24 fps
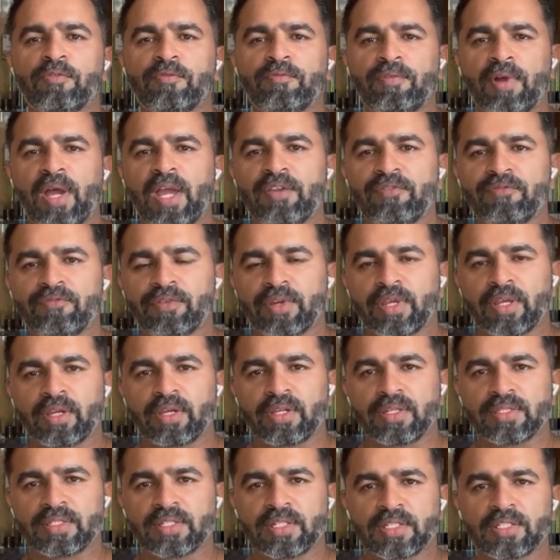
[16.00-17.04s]
5
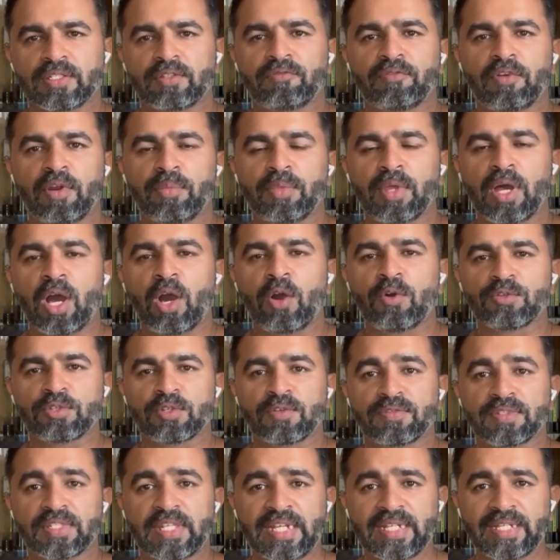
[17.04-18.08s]
fragrances from the house
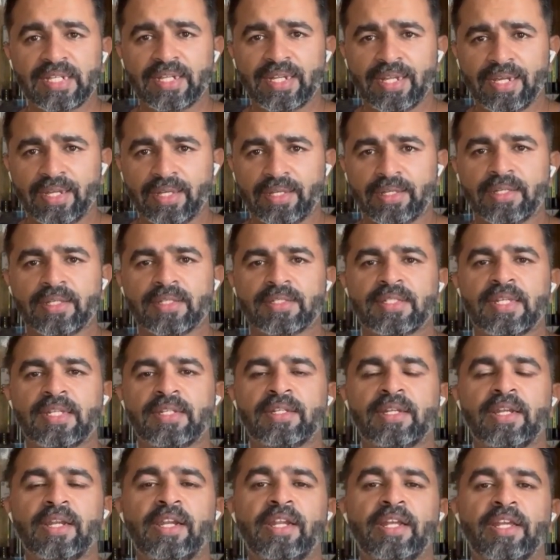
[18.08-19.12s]
of Scentedelic.
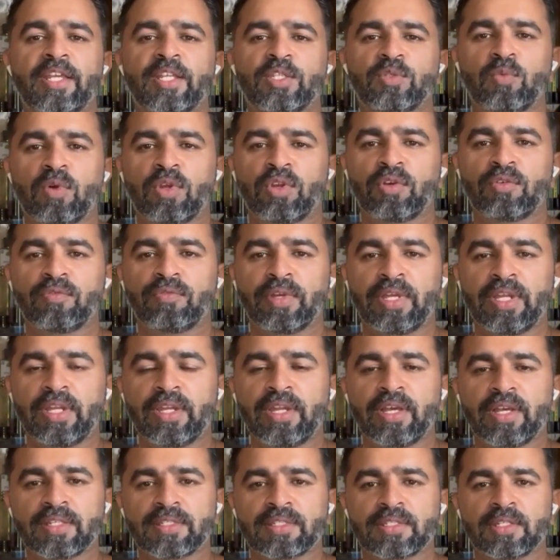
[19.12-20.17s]
Scentedelic is one of
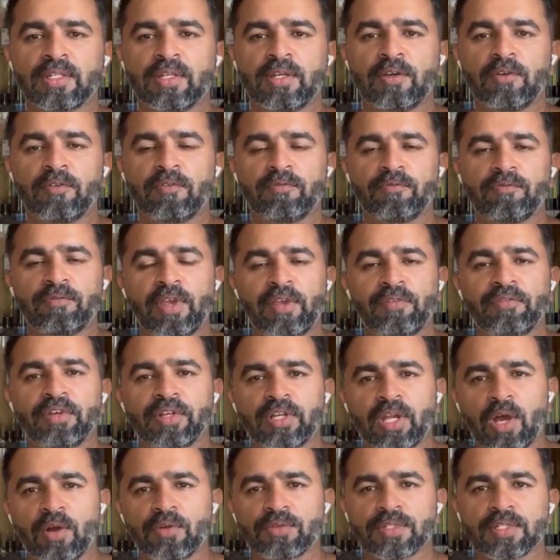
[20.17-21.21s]
India's favorite
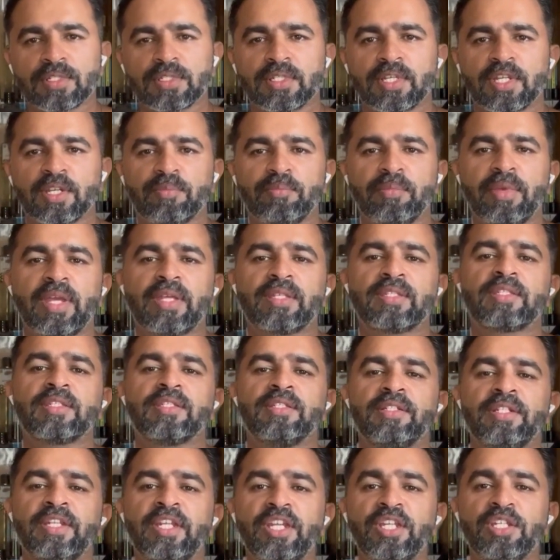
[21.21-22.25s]
houses. It makes
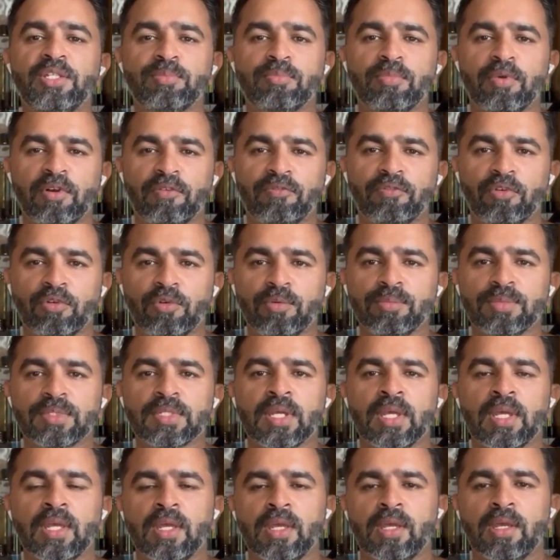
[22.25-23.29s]
niche perfumes
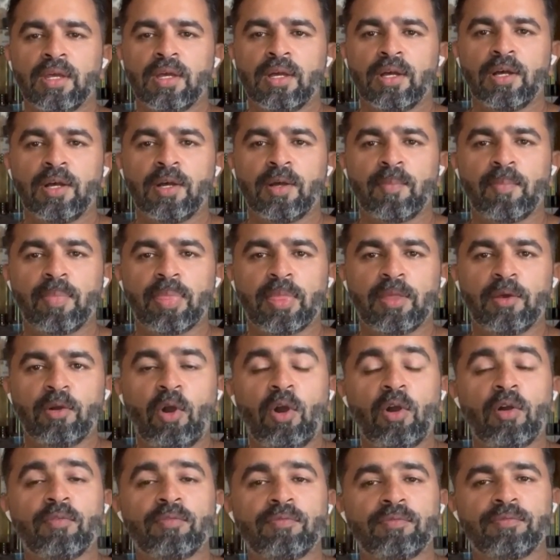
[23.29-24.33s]
of
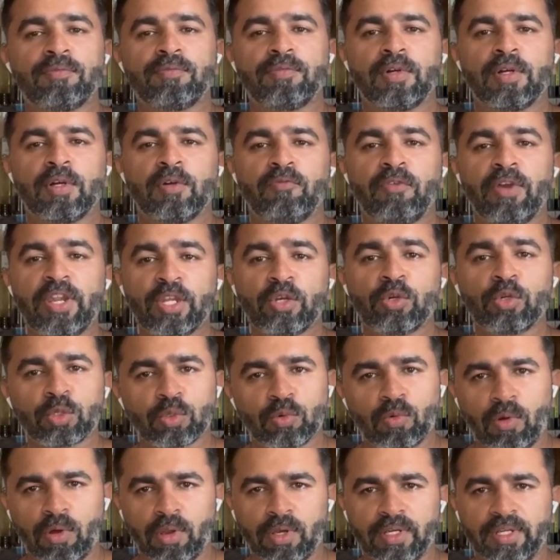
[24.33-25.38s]
very good
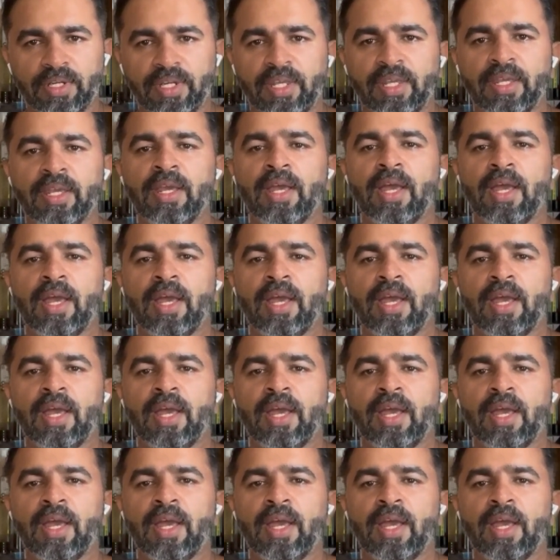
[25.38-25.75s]
quality.